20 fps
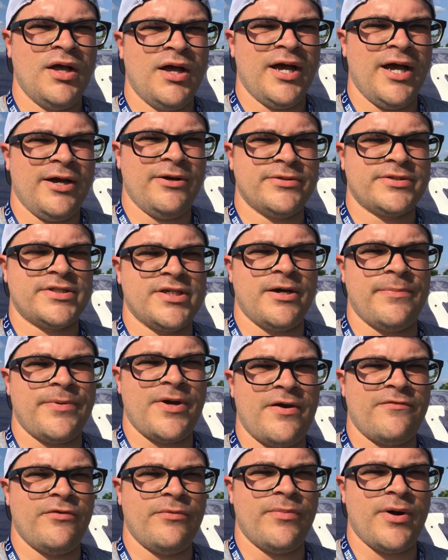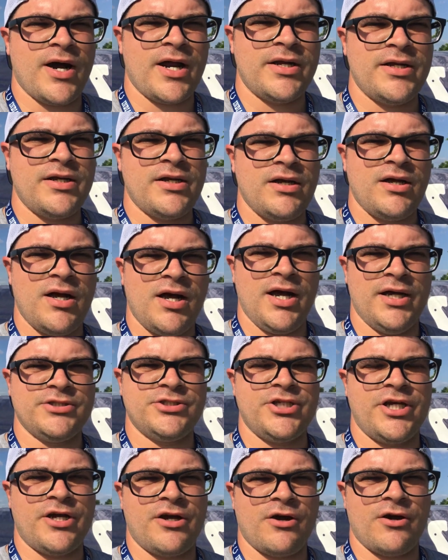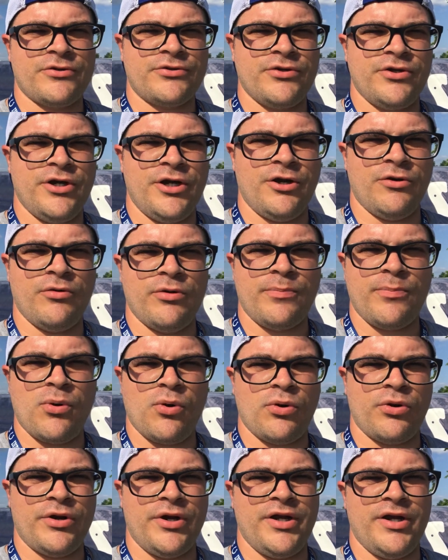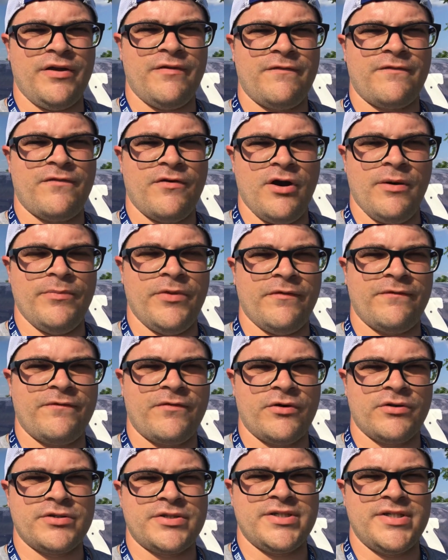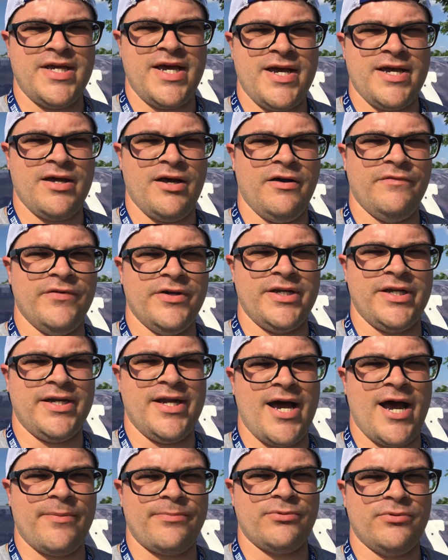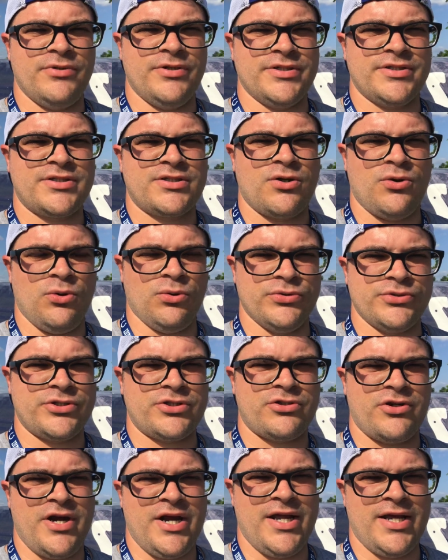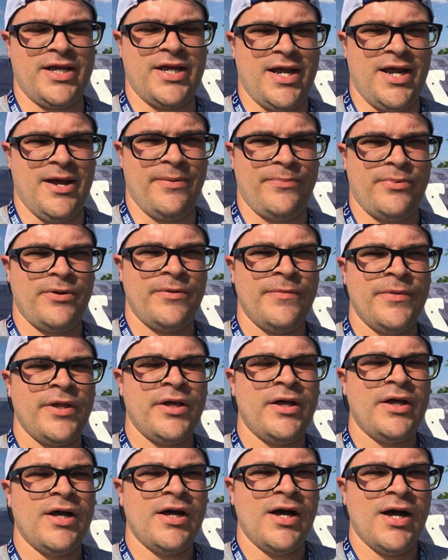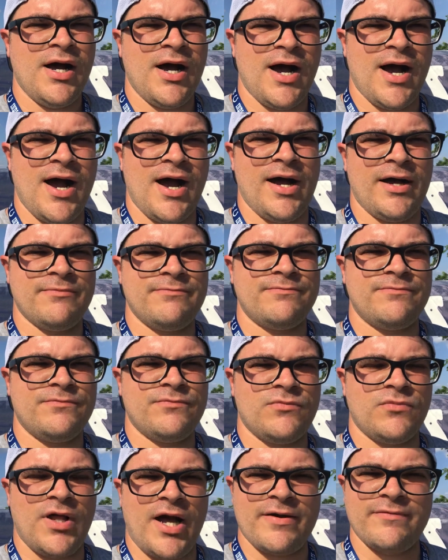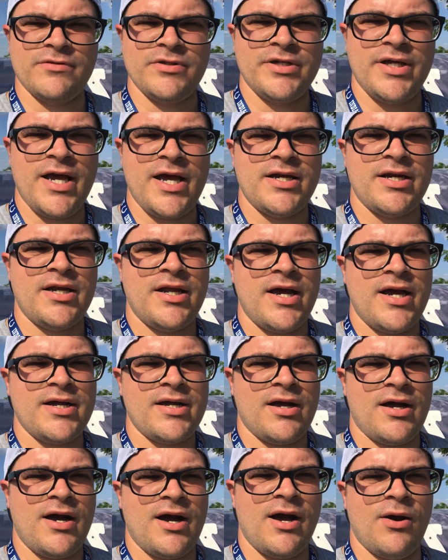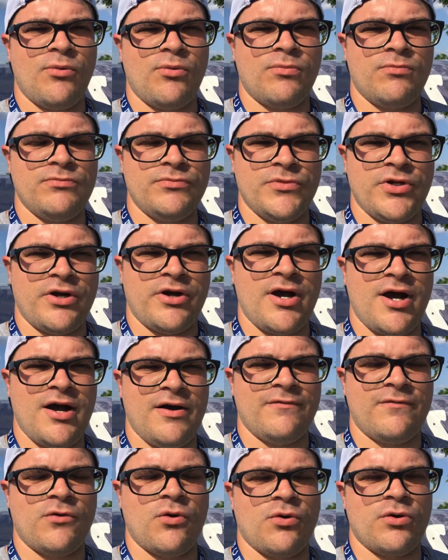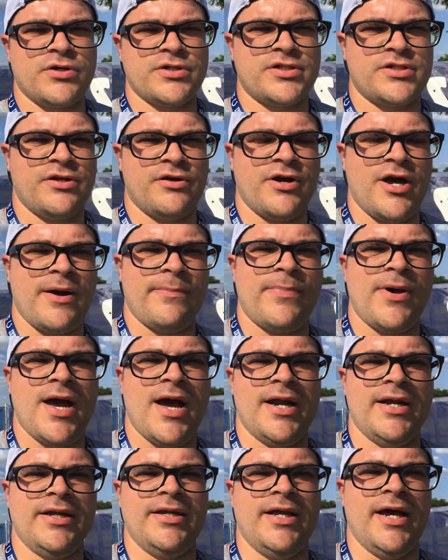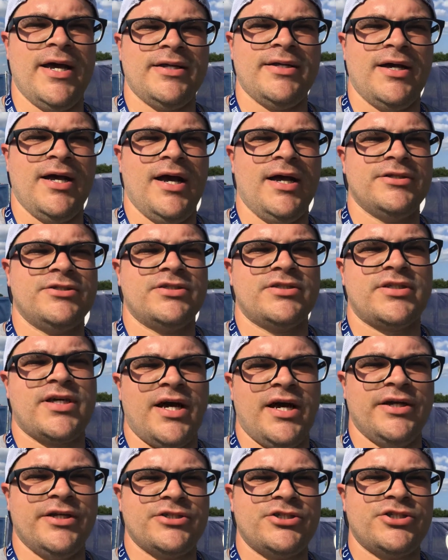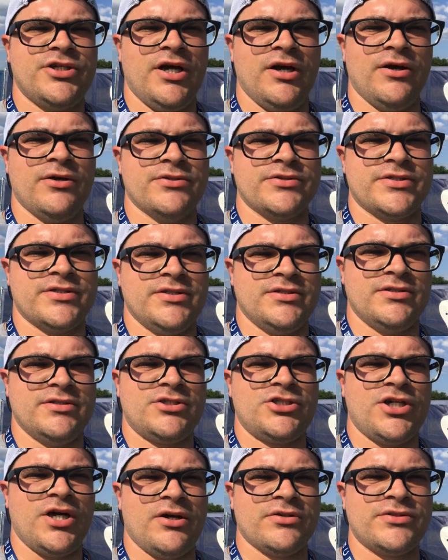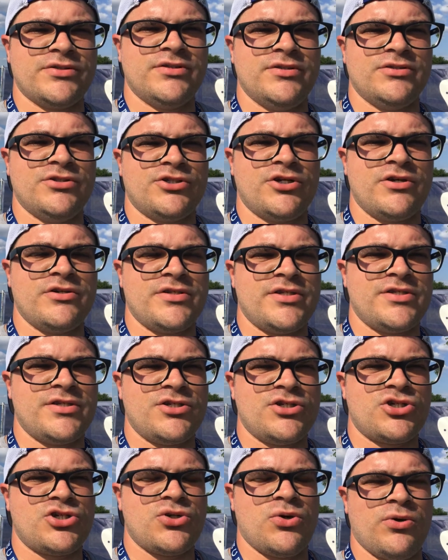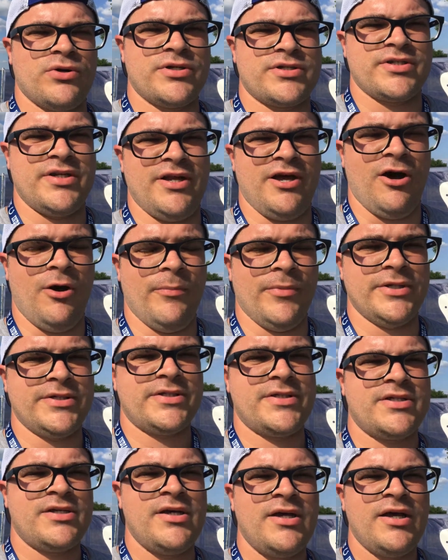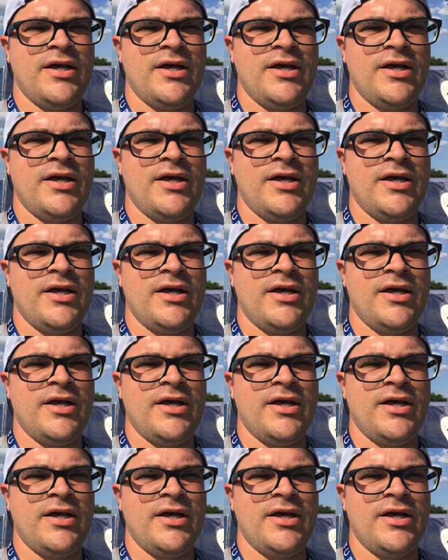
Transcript: Hey, what's up, everybody? Jake Arthur here, reporting from the first day of Indianapolis Colts training camp. Lively day today. They're not, of course, they're not padded yet. Just kind of shells and jerseys and shorts and helmets.